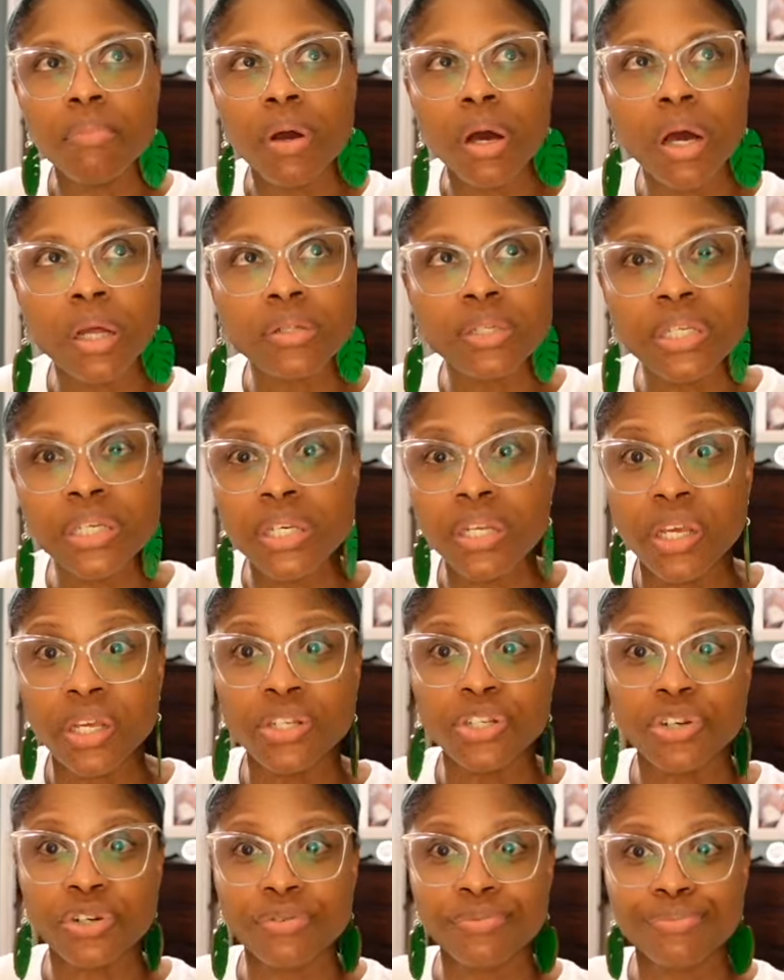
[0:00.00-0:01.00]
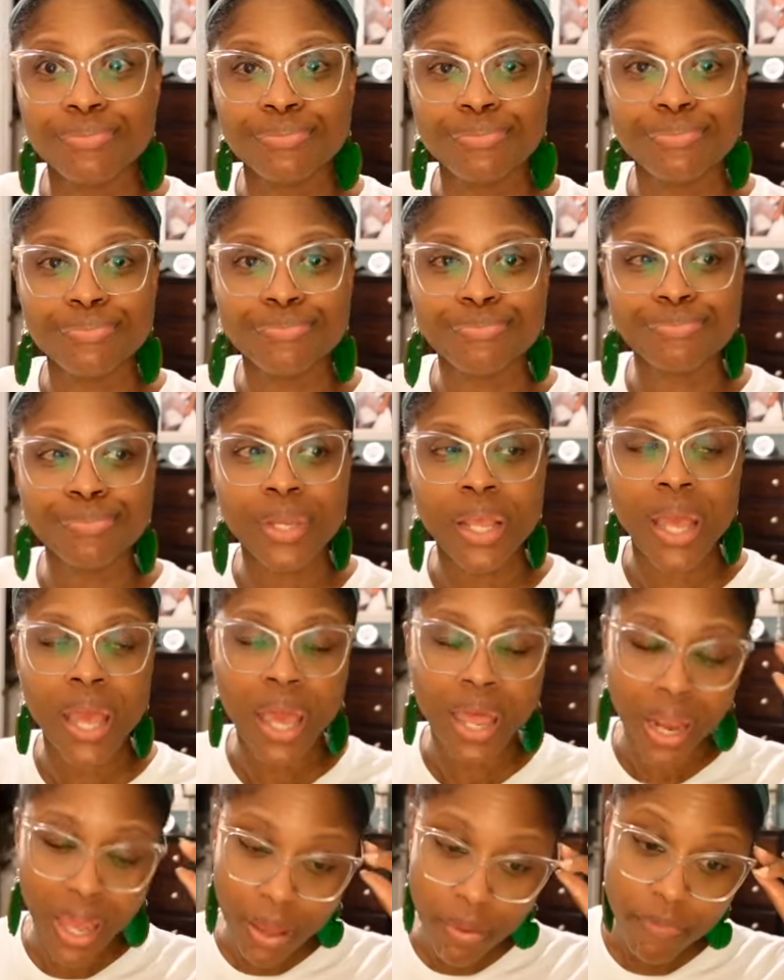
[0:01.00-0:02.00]
a teenager.
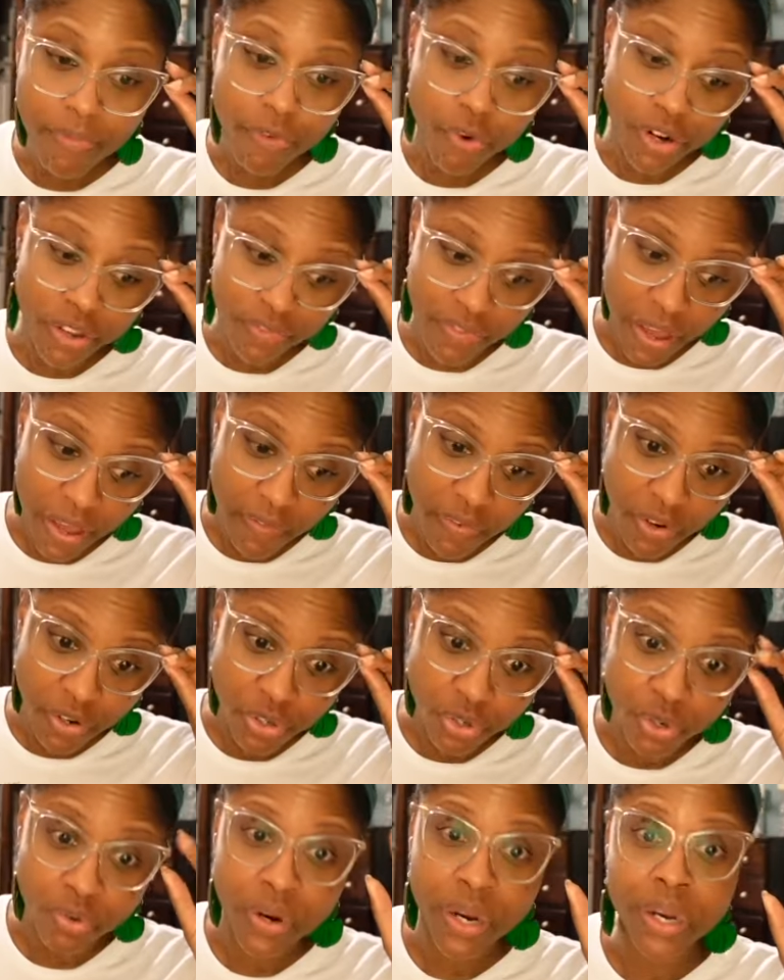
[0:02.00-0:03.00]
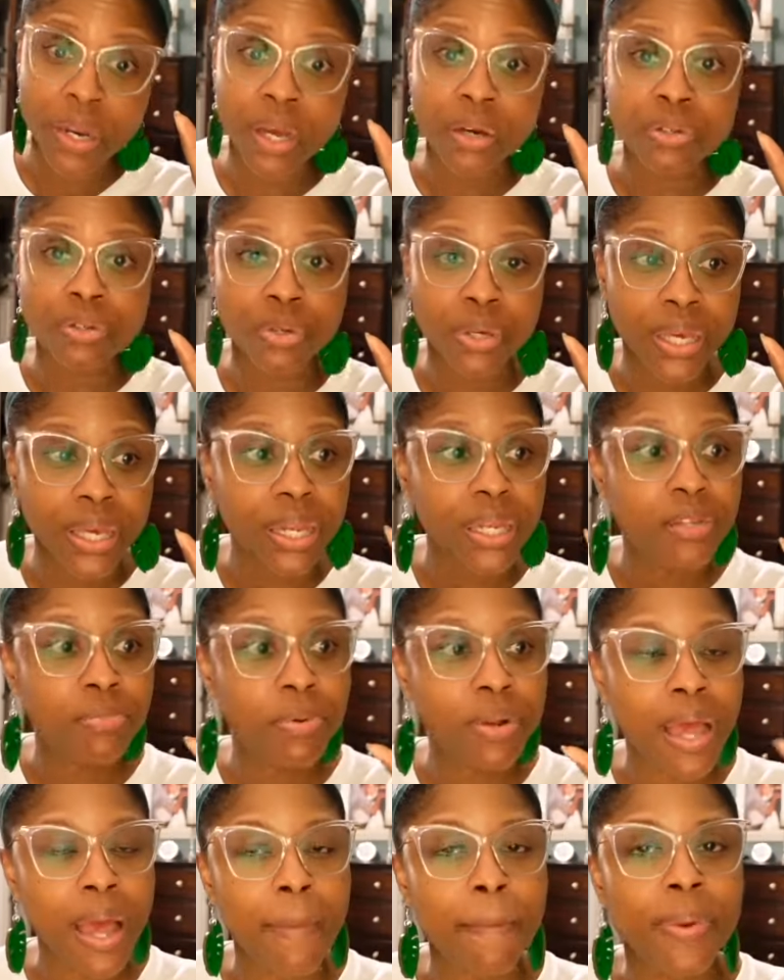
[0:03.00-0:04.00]
And I am 45 years old right now. So it has
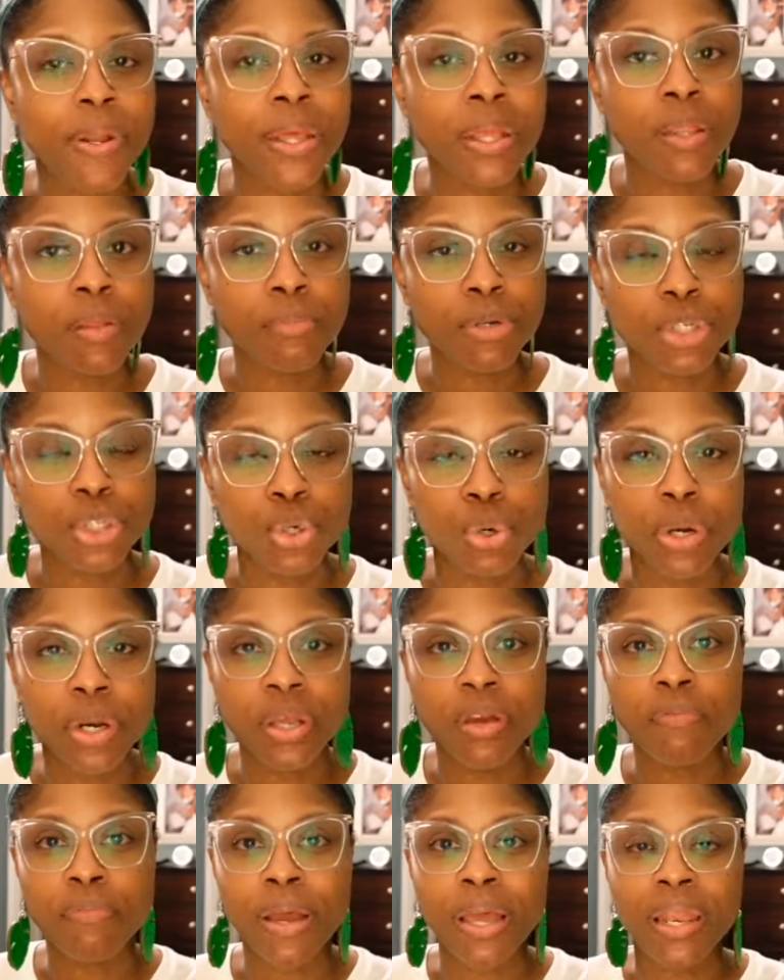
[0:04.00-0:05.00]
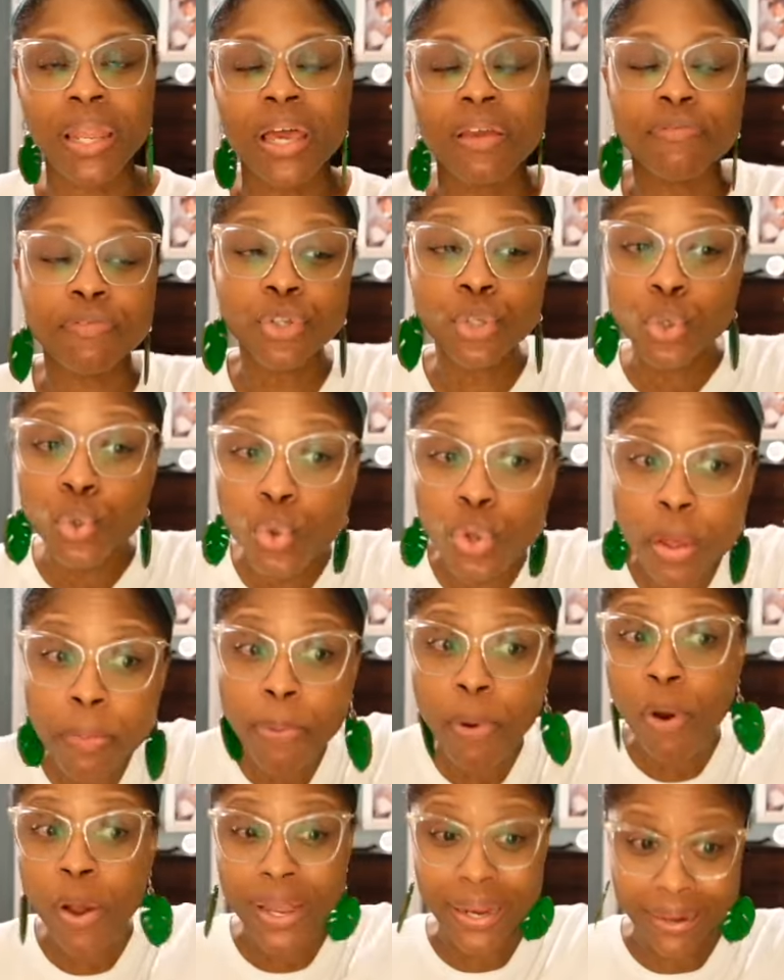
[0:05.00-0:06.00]
been happening the majority of my life, to the
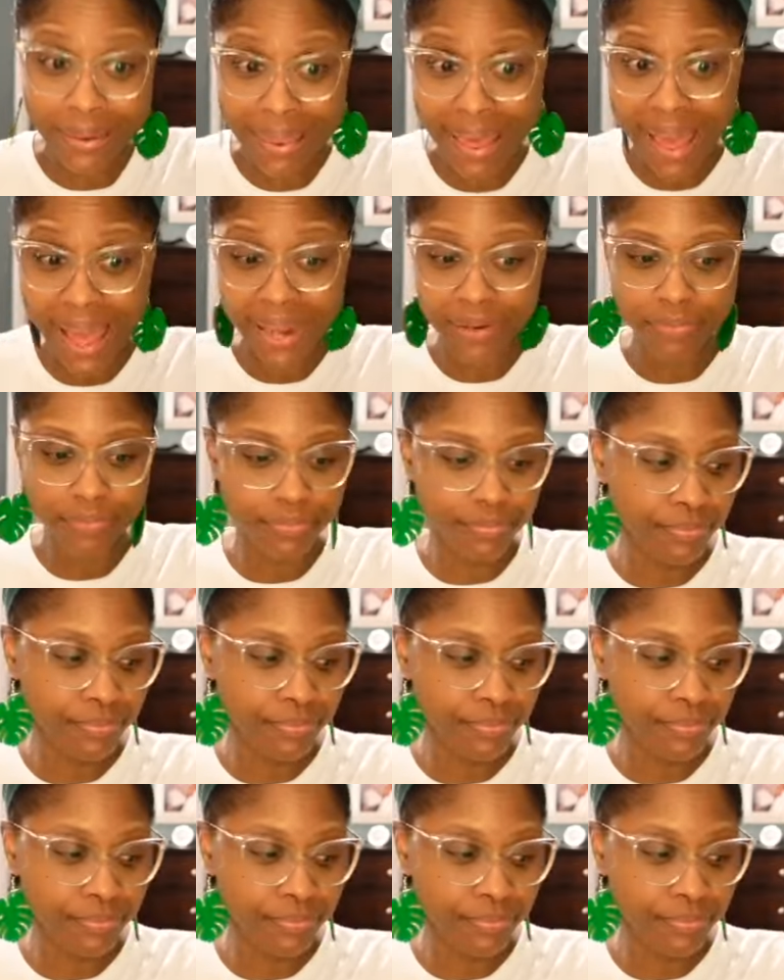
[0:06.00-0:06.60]
point that